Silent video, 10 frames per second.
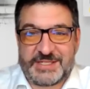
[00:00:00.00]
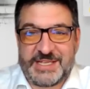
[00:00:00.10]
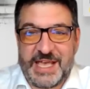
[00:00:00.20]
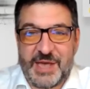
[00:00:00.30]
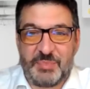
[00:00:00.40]

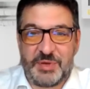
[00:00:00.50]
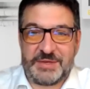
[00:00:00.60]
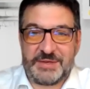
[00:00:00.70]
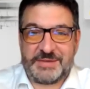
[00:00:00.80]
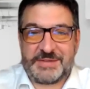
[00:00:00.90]
tip
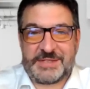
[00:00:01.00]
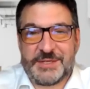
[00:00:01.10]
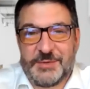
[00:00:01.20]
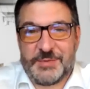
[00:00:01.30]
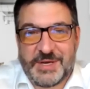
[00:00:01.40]

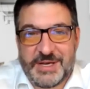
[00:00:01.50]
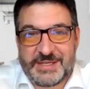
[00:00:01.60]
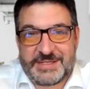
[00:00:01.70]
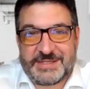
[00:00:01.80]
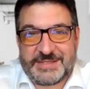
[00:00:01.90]
to
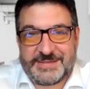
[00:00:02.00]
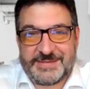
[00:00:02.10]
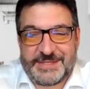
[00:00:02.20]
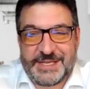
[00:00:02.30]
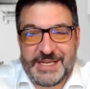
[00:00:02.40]

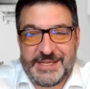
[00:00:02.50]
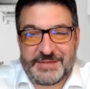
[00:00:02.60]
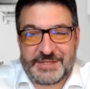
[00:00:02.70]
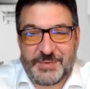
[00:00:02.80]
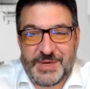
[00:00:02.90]
leave
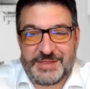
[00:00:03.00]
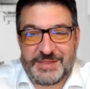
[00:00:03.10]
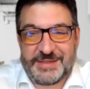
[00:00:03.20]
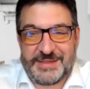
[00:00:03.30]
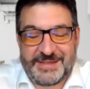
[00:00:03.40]
us
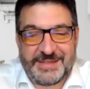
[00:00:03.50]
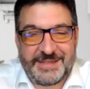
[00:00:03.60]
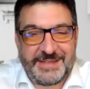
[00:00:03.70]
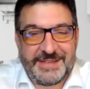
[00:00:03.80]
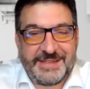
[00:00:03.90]
with
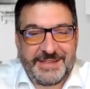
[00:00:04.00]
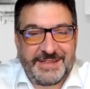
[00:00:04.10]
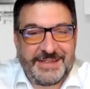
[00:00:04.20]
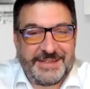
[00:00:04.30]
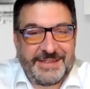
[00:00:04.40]

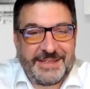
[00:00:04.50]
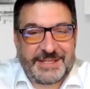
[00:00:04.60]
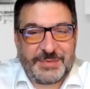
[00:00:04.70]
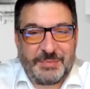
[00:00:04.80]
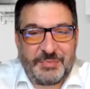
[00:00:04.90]

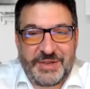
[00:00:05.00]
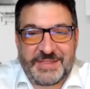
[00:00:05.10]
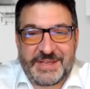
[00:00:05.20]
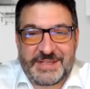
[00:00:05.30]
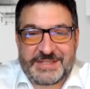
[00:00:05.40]
as we bring
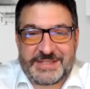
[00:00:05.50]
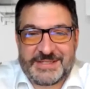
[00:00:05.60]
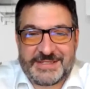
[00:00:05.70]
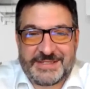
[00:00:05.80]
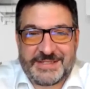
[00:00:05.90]
things
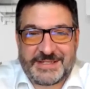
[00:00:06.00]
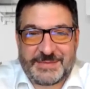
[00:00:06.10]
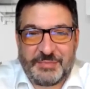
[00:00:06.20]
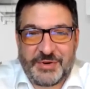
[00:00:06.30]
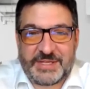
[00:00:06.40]

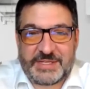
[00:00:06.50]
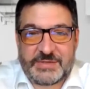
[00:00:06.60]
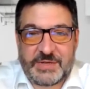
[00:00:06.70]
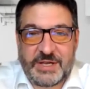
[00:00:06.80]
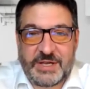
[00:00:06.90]

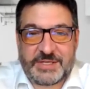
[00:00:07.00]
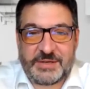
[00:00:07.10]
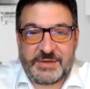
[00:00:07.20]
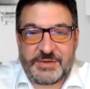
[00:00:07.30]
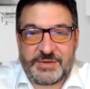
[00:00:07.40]
to a close. So
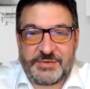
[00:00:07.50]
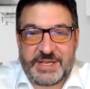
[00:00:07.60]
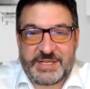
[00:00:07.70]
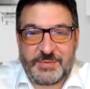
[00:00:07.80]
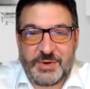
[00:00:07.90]

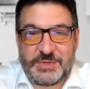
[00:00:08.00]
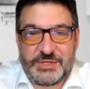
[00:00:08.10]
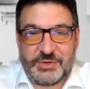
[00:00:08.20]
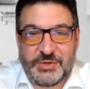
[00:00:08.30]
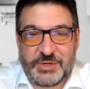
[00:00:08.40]
Chris, what would
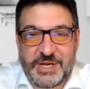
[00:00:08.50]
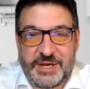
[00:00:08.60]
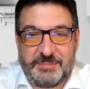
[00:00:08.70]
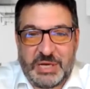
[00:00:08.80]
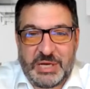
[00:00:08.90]
your kind
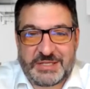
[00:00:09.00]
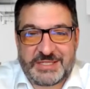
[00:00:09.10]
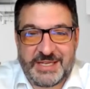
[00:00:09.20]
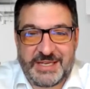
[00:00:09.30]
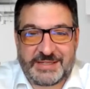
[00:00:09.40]
of
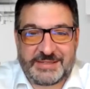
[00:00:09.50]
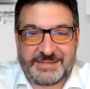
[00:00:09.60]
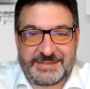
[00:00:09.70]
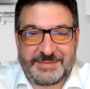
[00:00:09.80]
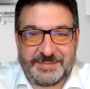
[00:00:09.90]
parting
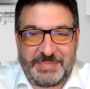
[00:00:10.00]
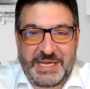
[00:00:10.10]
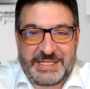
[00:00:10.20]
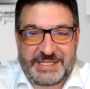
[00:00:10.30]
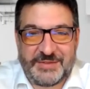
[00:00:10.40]

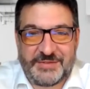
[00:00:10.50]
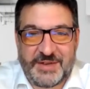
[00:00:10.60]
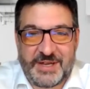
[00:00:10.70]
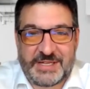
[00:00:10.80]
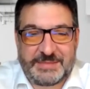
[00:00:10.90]
piece of
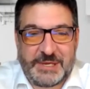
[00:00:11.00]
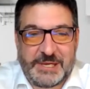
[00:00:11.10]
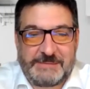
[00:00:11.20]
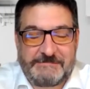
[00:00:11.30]
advice be?